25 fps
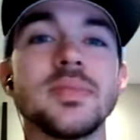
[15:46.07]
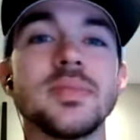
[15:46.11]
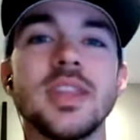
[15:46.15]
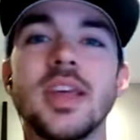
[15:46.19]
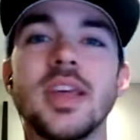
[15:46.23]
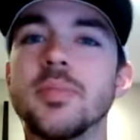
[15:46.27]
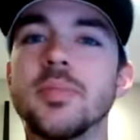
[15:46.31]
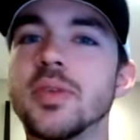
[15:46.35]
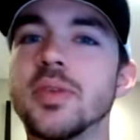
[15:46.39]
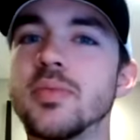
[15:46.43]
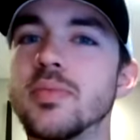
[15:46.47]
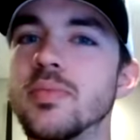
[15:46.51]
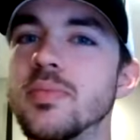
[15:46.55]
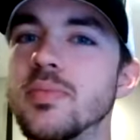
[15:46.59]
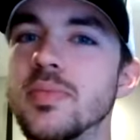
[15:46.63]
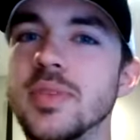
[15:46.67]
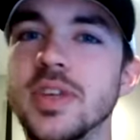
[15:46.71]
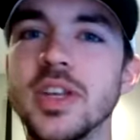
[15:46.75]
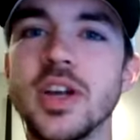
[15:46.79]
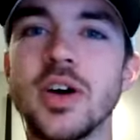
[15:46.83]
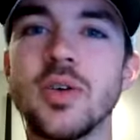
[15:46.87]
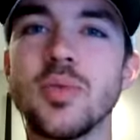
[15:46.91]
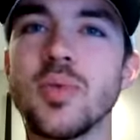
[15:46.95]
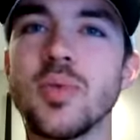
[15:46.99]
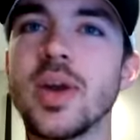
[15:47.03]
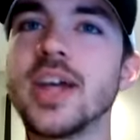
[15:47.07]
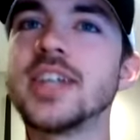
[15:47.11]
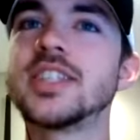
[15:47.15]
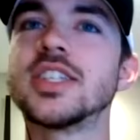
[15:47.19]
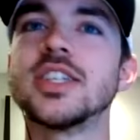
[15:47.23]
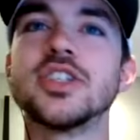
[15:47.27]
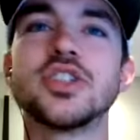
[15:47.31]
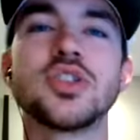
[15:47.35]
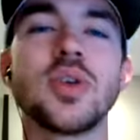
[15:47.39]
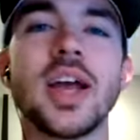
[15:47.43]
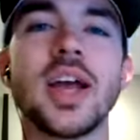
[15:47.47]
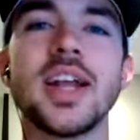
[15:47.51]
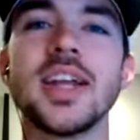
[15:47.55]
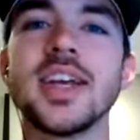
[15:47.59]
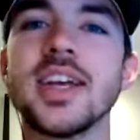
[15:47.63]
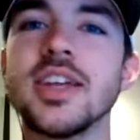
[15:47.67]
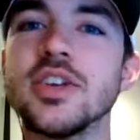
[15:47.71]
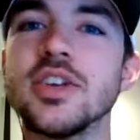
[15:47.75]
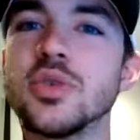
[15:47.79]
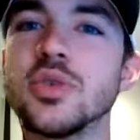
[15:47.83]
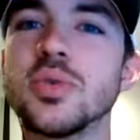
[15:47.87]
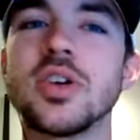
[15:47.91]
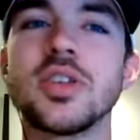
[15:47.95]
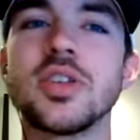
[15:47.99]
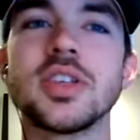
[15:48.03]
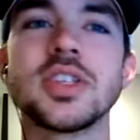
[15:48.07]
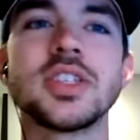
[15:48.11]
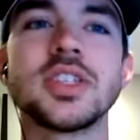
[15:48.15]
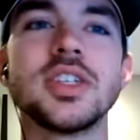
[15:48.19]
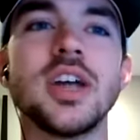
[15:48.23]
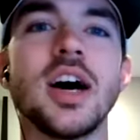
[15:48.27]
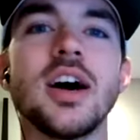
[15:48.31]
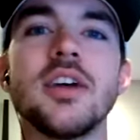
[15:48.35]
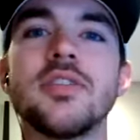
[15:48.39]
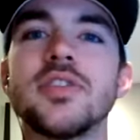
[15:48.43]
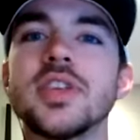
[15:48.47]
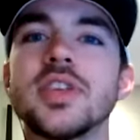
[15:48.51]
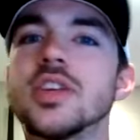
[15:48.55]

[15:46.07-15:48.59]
They've been, you know, racing and training and doing all this stuff,